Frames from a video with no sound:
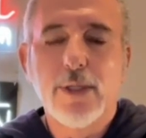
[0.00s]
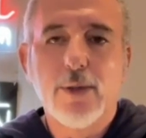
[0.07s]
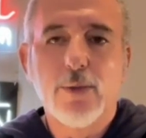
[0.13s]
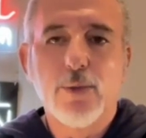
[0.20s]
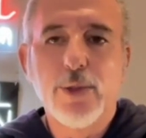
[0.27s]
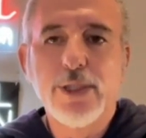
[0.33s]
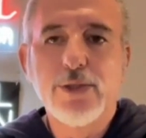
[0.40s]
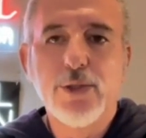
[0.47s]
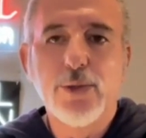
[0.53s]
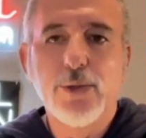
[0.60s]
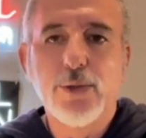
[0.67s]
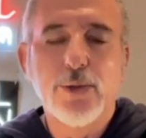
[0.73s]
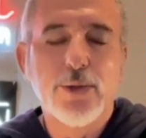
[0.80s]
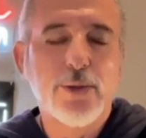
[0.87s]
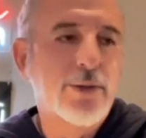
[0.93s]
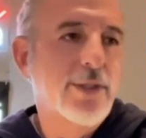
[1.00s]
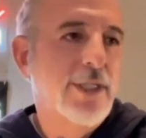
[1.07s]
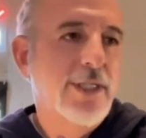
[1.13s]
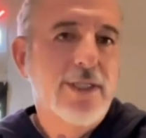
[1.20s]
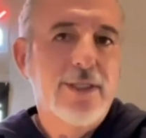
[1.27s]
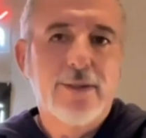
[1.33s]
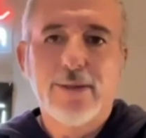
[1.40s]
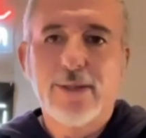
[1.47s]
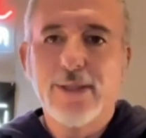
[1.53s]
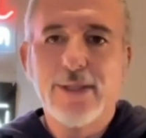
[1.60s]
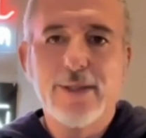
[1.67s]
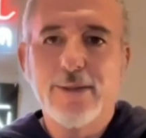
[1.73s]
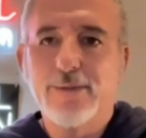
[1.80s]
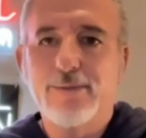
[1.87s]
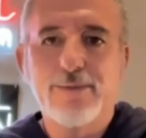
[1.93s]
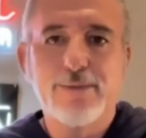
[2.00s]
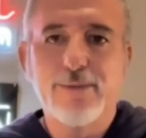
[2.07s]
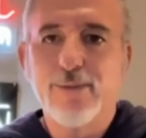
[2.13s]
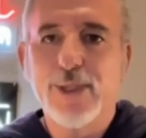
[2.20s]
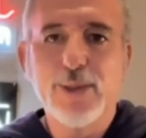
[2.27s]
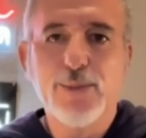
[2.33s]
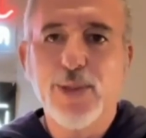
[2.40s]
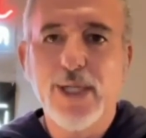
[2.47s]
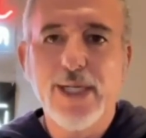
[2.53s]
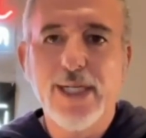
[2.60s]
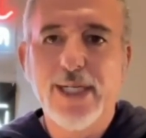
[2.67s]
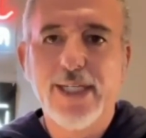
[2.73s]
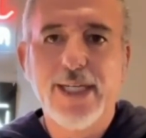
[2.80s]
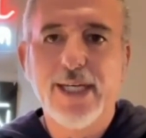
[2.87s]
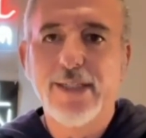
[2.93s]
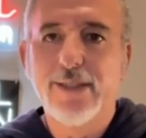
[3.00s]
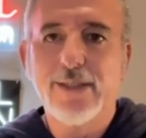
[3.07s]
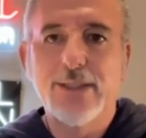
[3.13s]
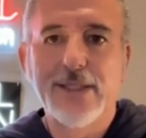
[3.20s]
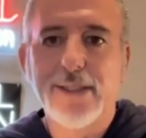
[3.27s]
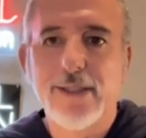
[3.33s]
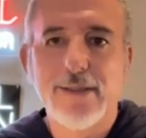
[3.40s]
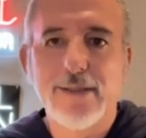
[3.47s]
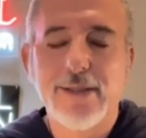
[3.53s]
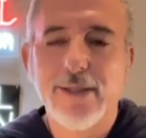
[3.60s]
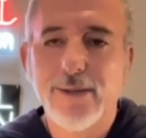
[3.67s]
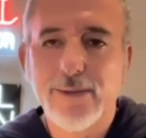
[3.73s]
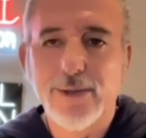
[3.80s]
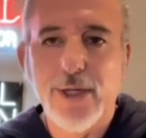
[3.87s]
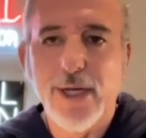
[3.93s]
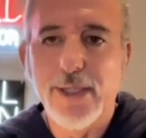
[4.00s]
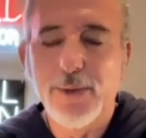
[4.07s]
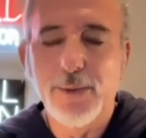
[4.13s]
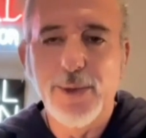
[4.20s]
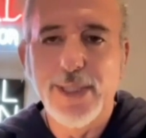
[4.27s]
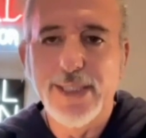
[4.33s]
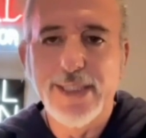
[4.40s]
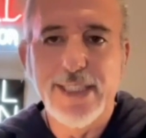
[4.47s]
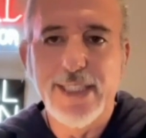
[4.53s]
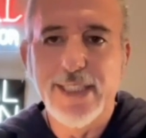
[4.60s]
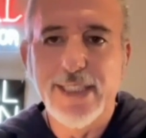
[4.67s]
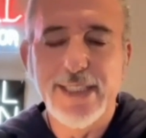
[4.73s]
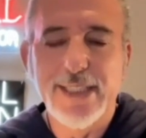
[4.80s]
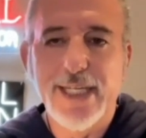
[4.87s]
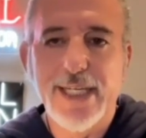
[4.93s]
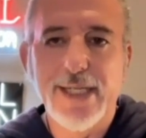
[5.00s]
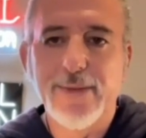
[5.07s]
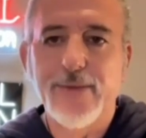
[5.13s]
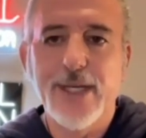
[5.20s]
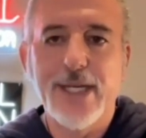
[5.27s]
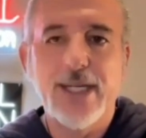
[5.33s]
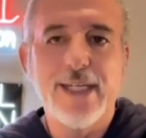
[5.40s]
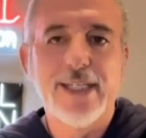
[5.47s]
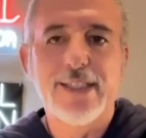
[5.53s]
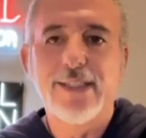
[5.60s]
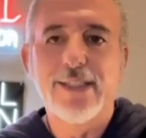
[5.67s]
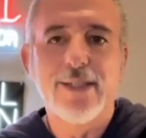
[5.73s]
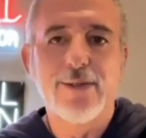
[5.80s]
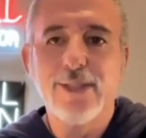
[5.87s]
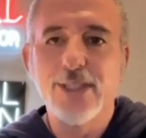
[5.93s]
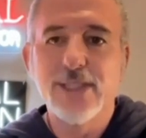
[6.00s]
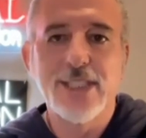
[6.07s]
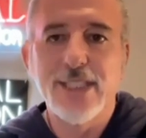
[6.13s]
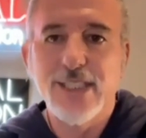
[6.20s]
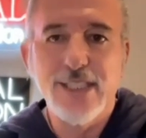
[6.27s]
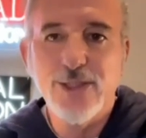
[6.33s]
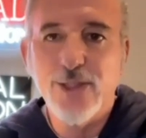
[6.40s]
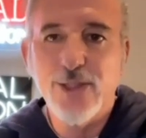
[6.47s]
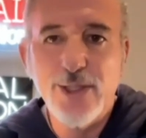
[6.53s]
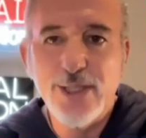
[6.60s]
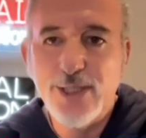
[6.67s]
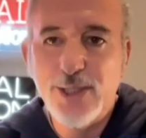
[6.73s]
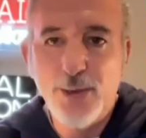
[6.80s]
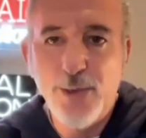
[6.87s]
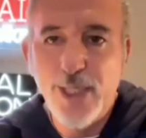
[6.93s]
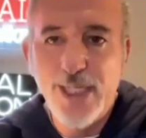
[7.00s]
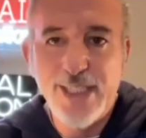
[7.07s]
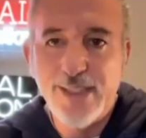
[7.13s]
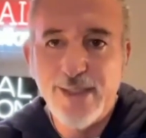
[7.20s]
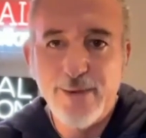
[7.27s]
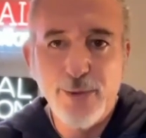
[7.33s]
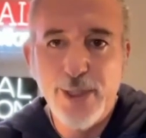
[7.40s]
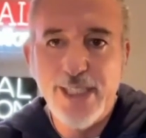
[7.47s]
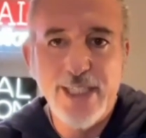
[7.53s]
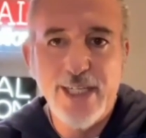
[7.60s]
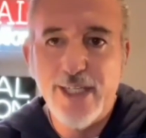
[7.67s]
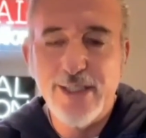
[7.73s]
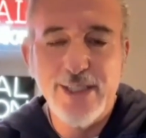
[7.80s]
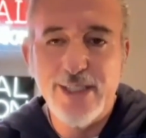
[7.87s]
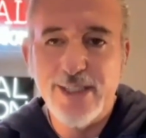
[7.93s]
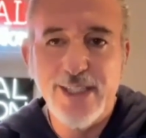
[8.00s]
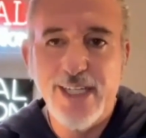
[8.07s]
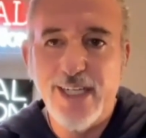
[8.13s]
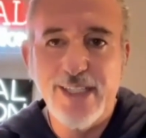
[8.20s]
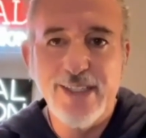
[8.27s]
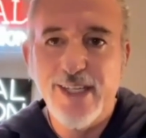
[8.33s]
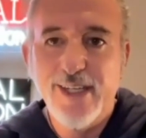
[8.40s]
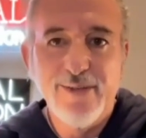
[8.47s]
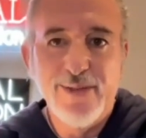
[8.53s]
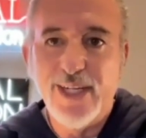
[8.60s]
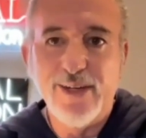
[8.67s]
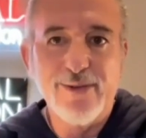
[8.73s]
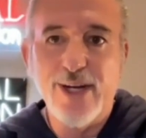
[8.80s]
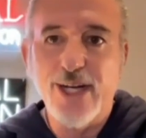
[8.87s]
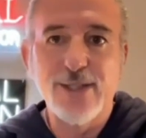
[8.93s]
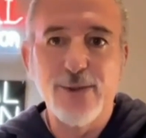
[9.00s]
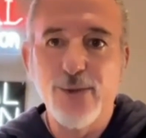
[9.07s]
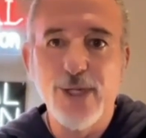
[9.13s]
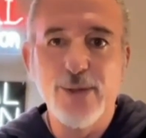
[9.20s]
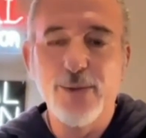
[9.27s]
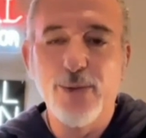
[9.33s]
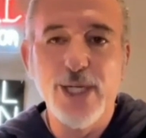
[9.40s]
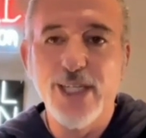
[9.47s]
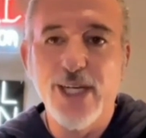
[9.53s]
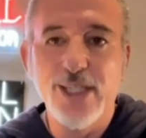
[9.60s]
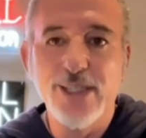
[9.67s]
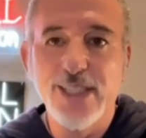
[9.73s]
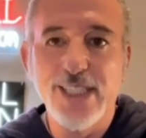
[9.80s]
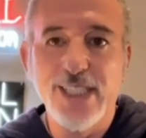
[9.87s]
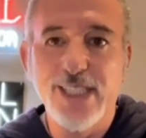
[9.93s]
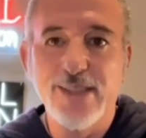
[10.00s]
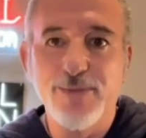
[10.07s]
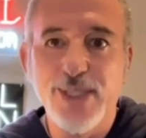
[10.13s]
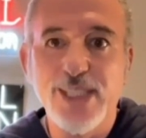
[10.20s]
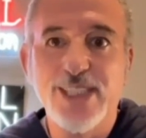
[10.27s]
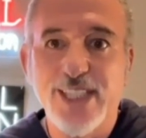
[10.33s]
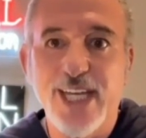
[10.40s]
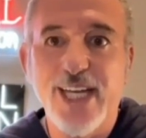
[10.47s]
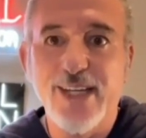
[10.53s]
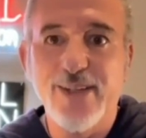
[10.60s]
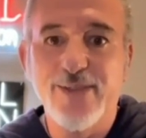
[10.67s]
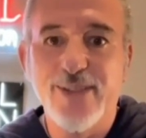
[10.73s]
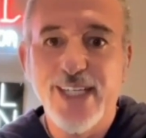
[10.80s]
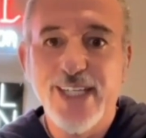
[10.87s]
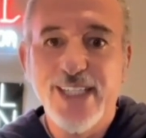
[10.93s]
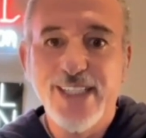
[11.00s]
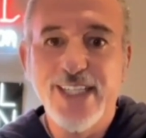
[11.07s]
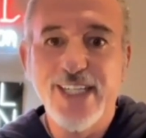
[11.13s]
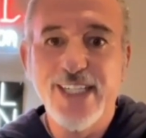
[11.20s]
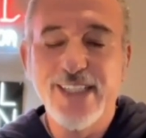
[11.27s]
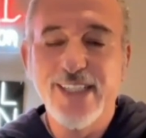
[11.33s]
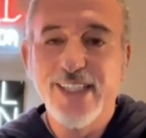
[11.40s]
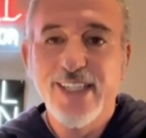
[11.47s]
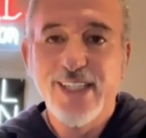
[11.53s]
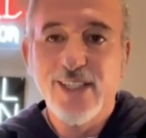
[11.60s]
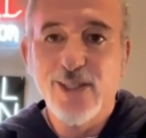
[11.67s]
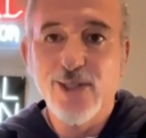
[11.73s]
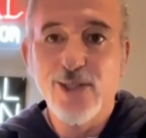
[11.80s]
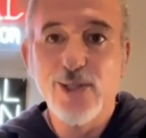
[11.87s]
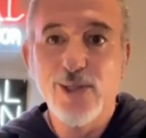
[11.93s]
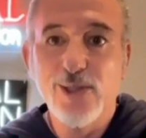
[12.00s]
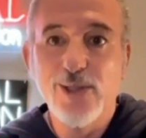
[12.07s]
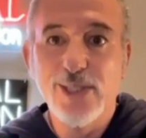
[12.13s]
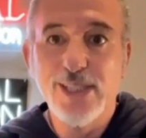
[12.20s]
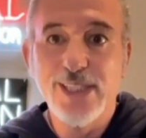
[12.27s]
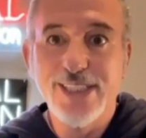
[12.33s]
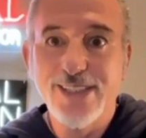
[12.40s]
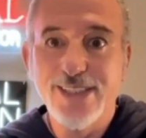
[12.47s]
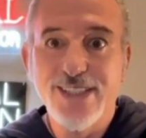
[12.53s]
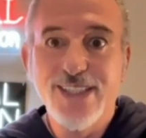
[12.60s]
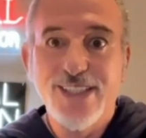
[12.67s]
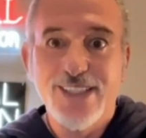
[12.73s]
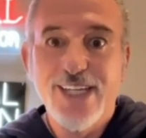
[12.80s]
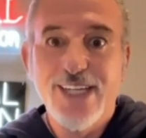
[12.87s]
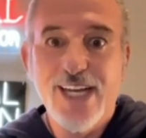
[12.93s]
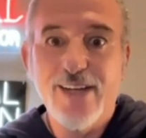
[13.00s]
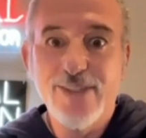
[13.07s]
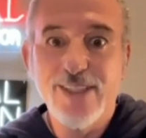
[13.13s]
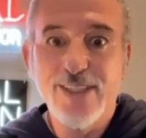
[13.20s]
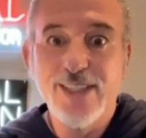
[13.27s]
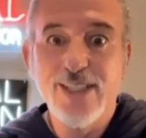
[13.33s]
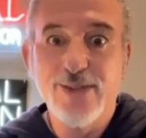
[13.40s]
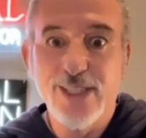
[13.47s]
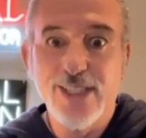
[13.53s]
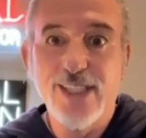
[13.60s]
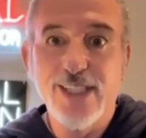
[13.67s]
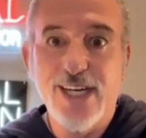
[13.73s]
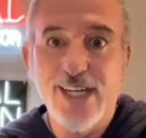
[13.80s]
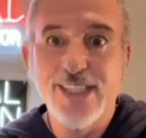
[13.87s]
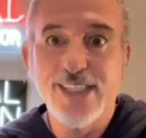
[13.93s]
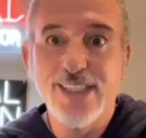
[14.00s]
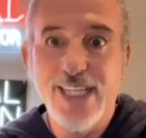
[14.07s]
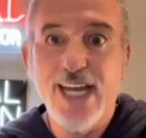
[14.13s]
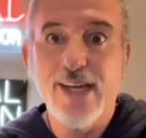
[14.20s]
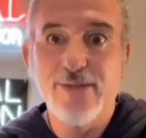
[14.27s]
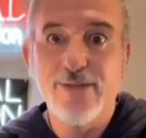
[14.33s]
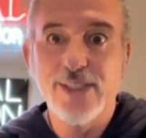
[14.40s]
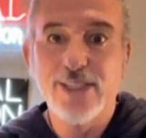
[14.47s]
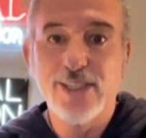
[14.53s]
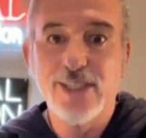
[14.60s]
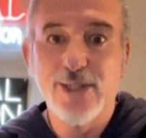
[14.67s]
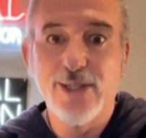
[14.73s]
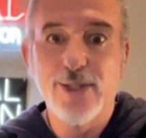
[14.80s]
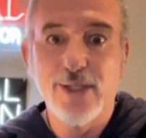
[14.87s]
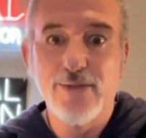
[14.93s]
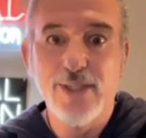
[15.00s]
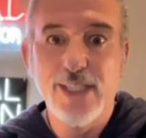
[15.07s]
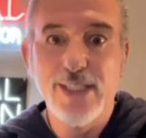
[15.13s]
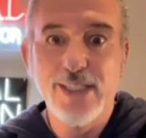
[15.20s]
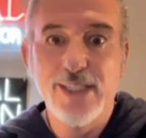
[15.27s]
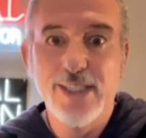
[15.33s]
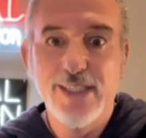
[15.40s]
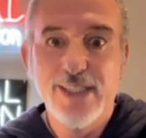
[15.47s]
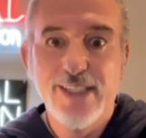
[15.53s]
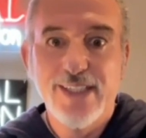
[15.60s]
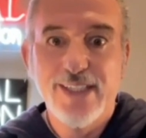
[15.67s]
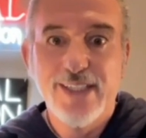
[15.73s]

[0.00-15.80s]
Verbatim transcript: you know, retool, you know, replan how you're going to, you know, try to win at the end of the game. And, you know, listen, as long as you win, winning ugly is not, but I'd yeah. rather win ugly and be safe than lose and have to deal with a lot of damage. You know what I mean?